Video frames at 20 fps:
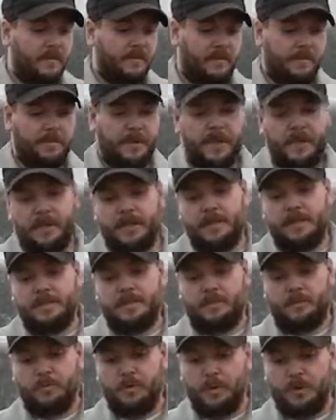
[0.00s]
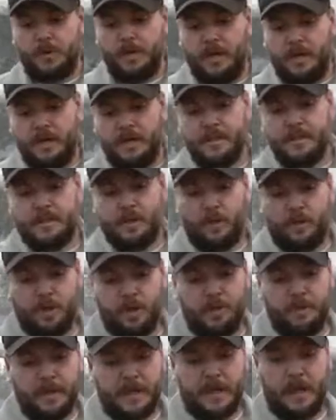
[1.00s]
from peas, arugula,
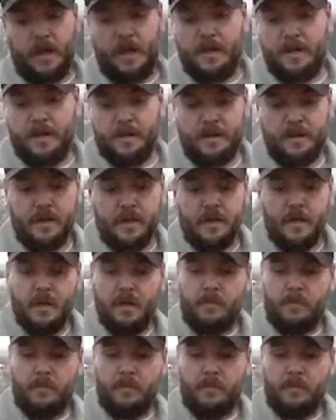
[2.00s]
Tokyo bacana,